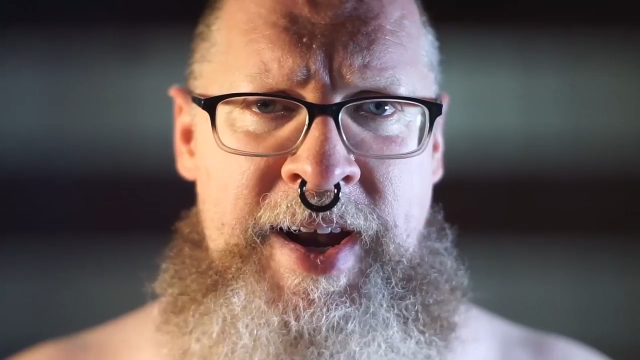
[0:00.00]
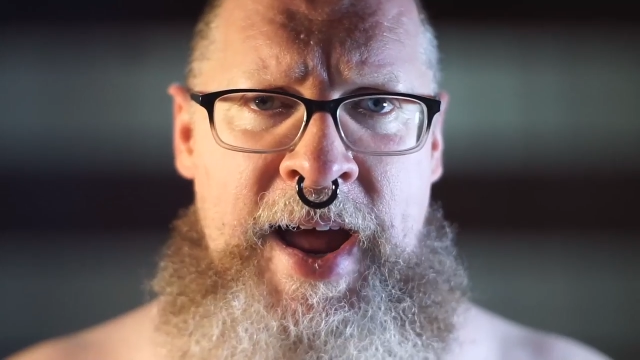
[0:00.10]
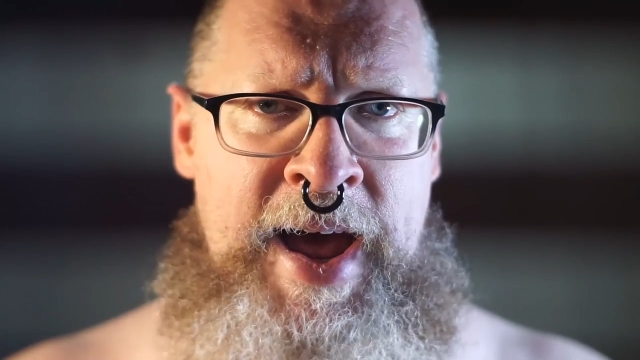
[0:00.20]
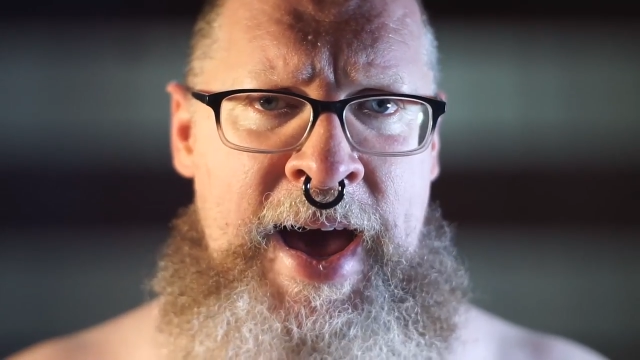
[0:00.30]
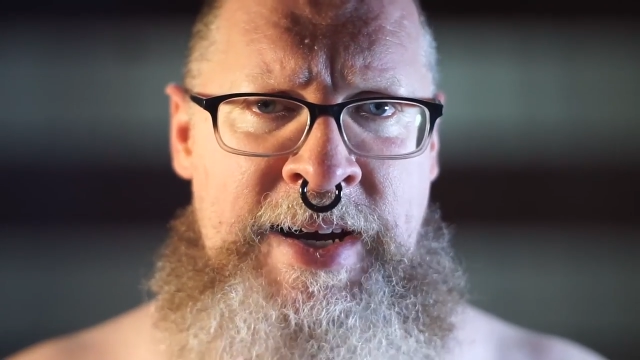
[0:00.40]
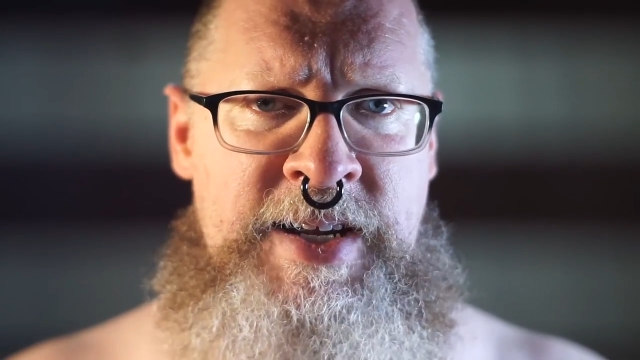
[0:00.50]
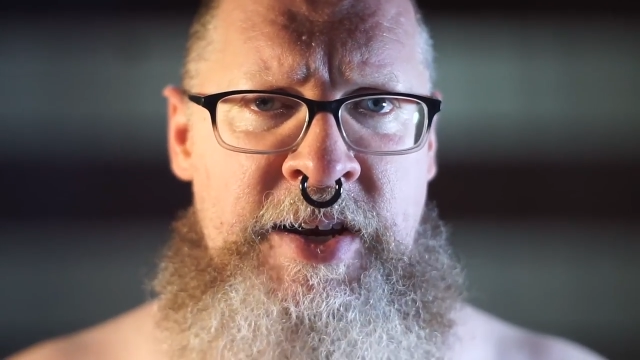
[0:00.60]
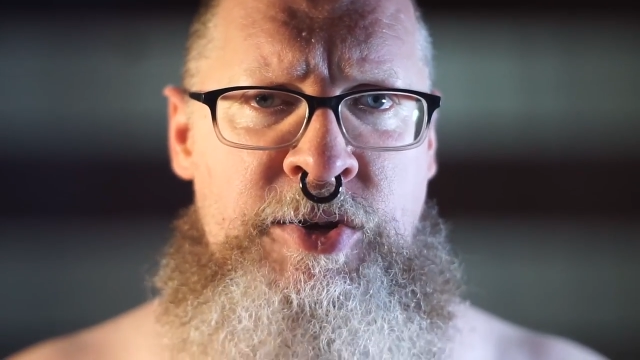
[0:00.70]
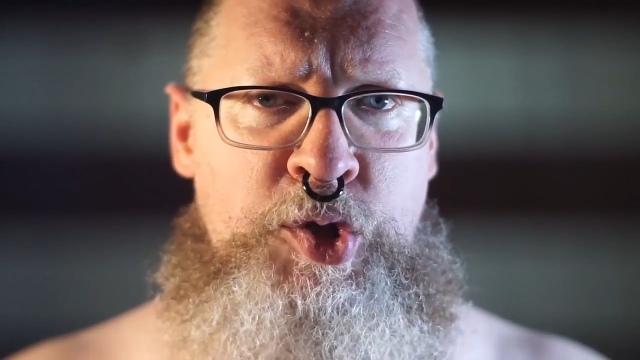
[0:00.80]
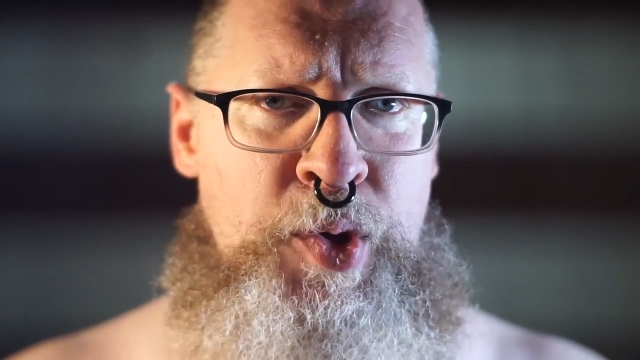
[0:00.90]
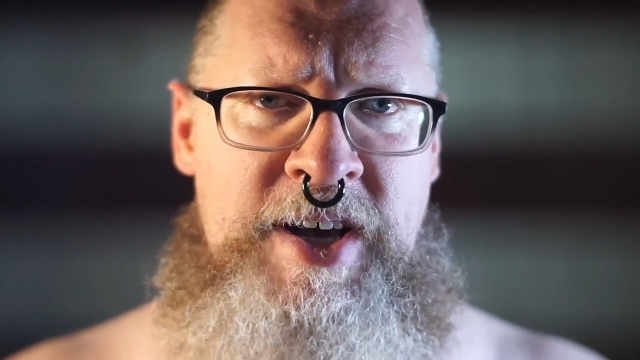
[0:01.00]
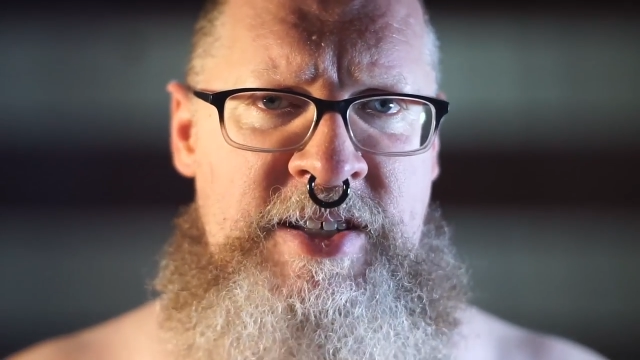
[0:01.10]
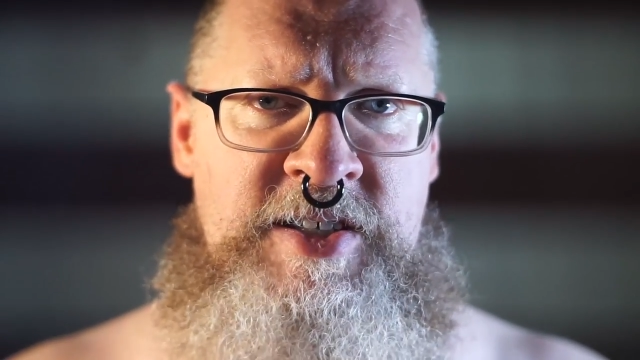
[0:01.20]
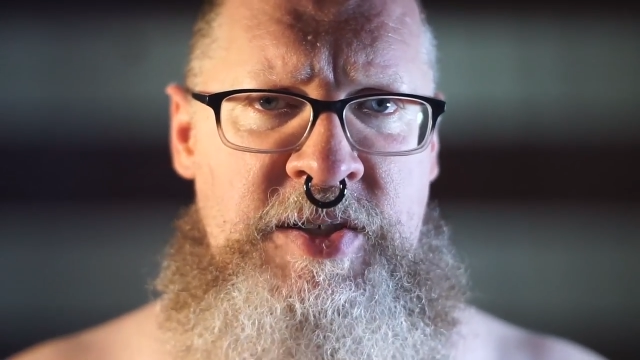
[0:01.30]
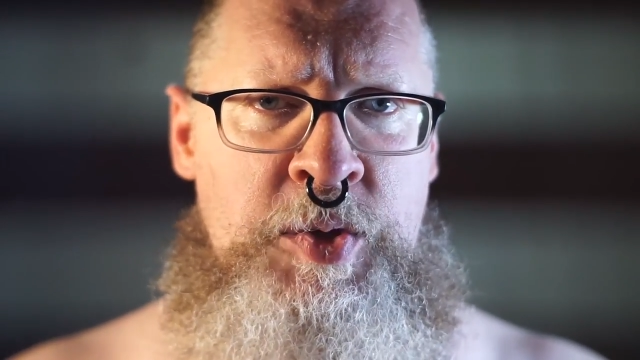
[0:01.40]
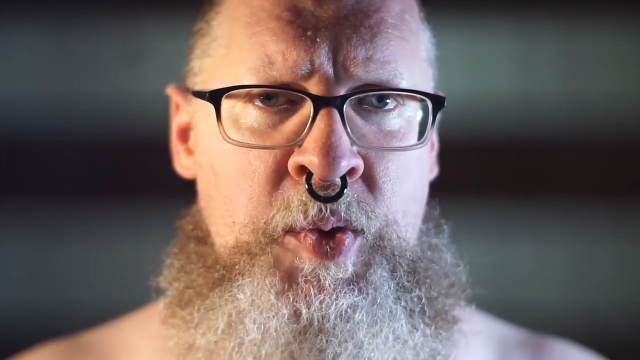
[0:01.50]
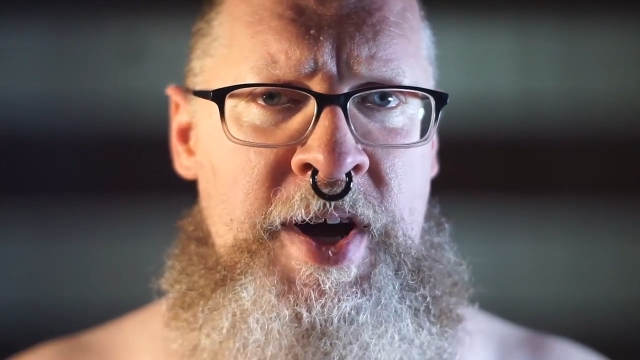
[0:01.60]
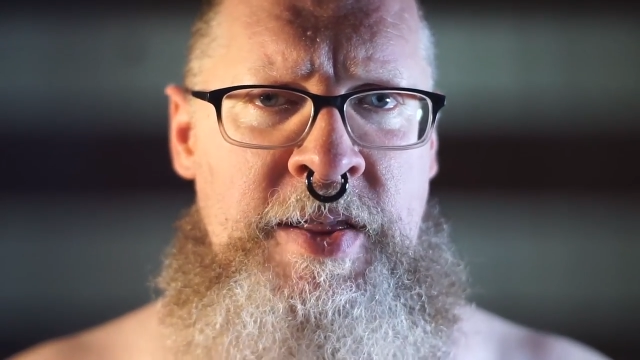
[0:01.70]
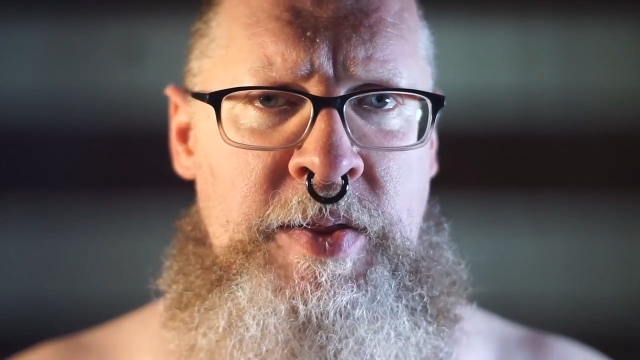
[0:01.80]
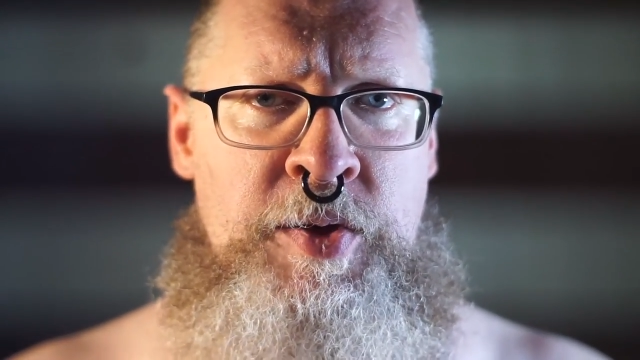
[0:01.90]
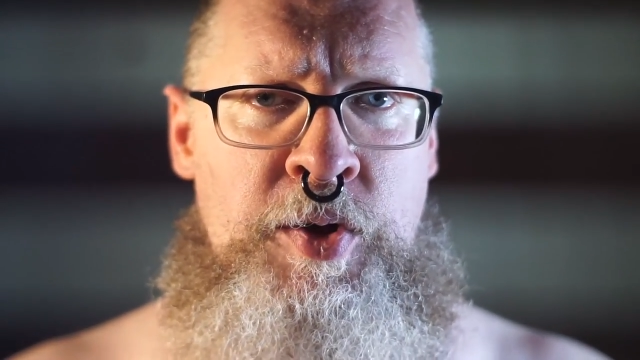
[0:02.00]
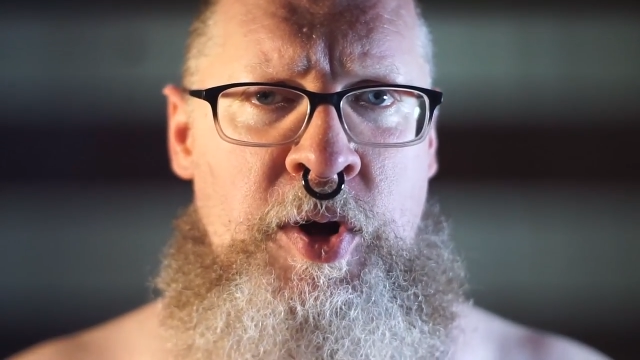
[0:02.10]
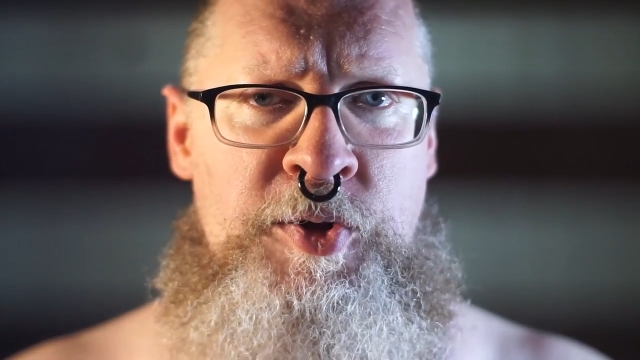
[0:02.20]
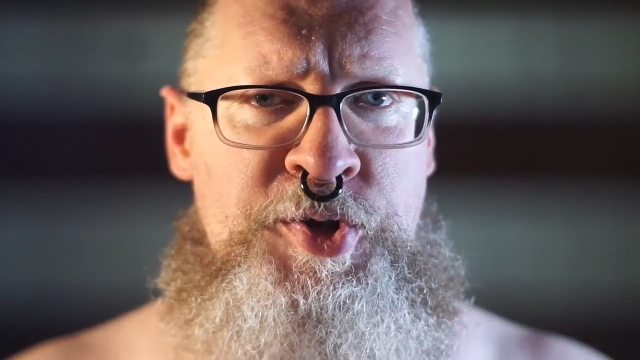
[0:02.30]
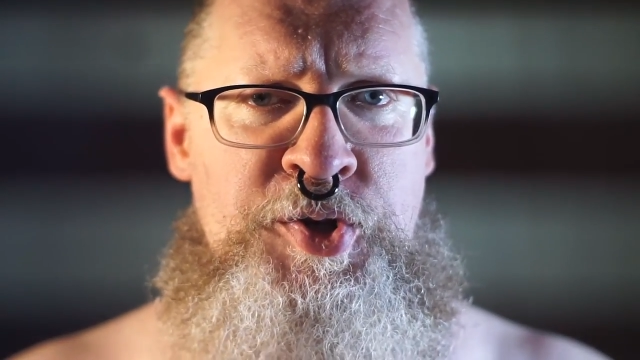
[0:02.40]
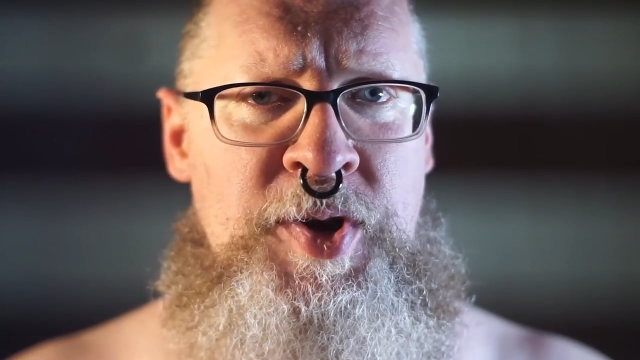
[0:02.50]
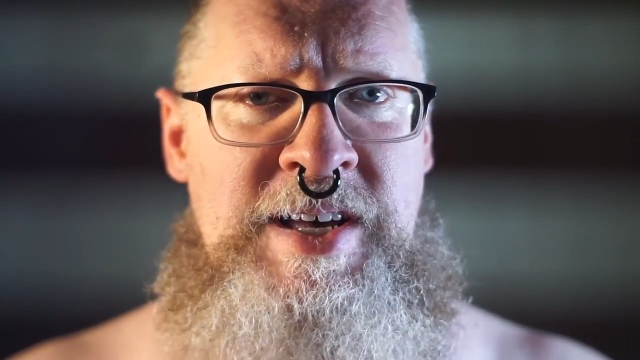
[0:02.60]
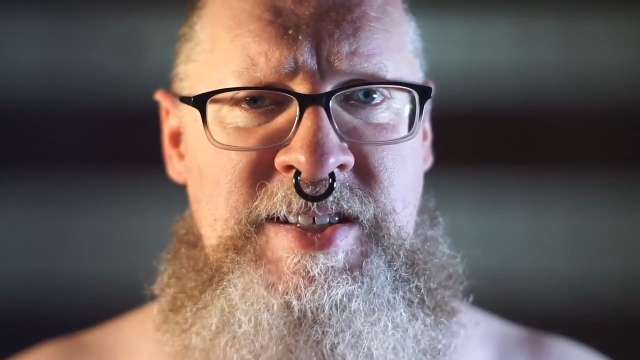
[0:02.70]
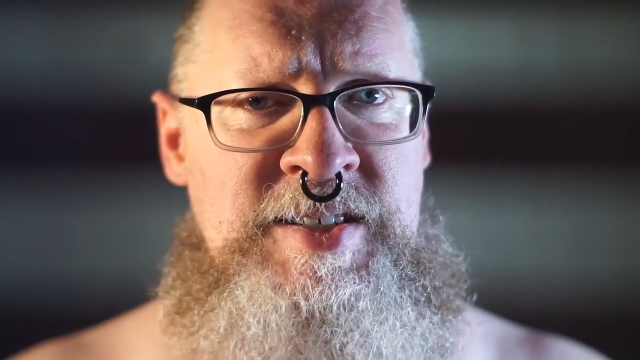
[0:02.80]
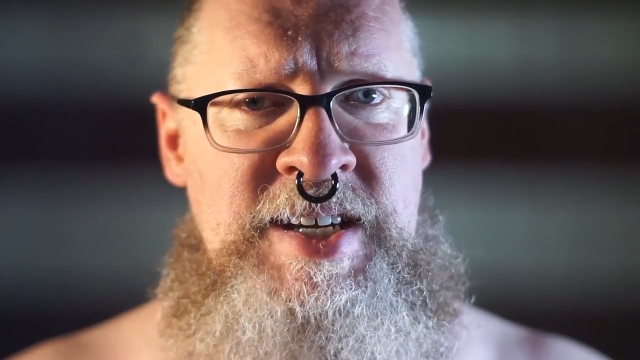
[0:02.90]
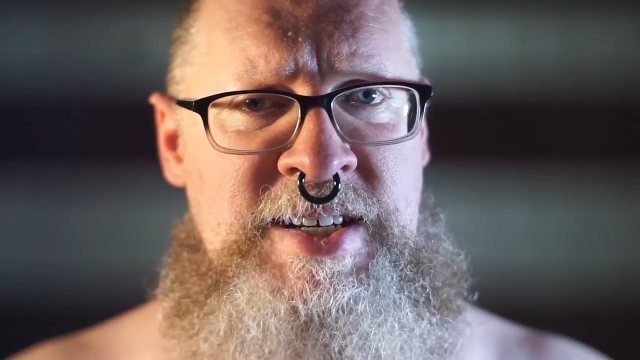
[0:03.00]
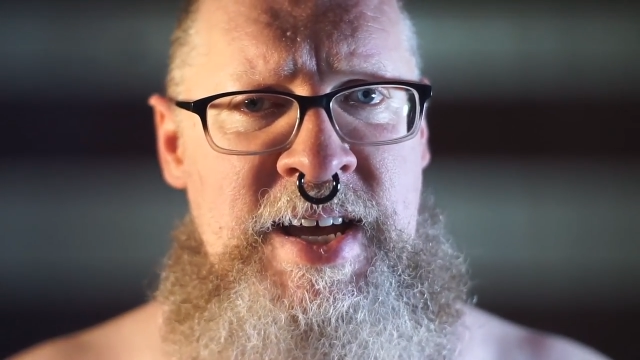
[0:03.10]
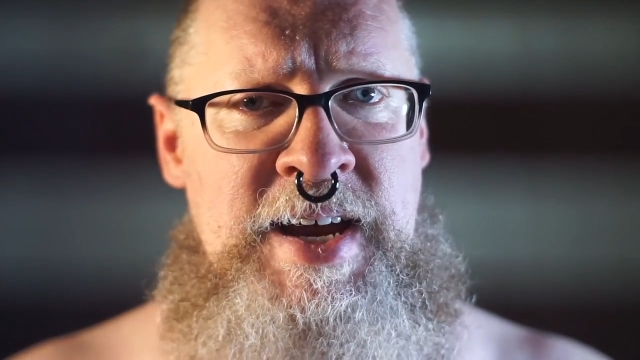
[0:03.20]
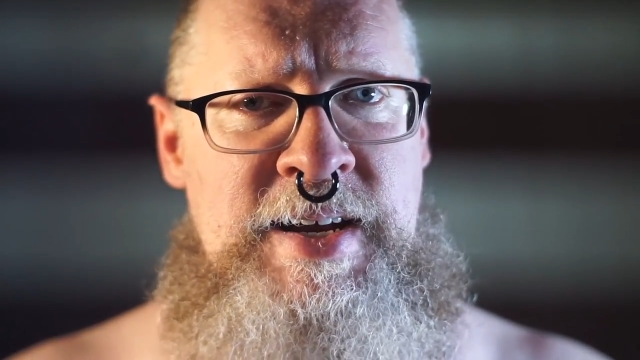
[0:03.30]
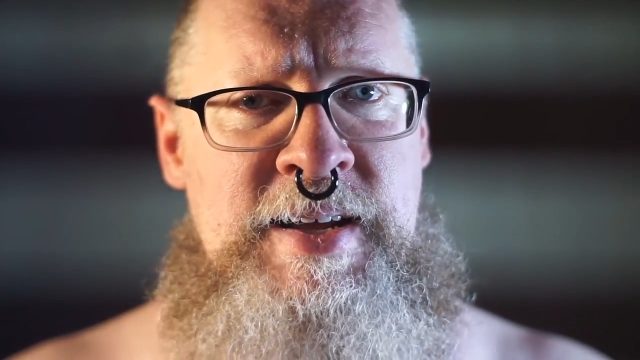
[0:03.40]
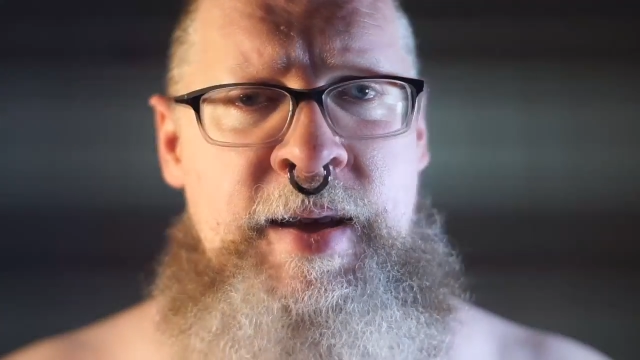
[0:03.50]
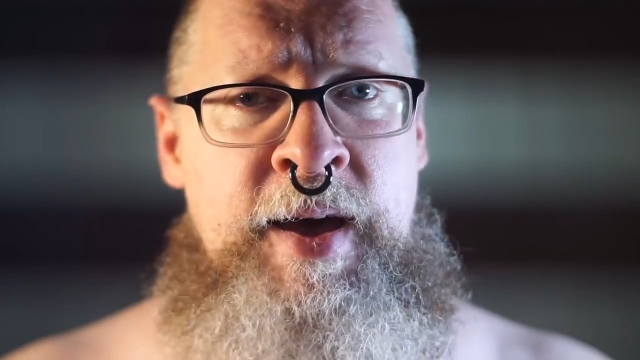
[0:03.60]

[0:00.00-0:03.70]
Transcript: to act and dress the way that their culture tries to dictate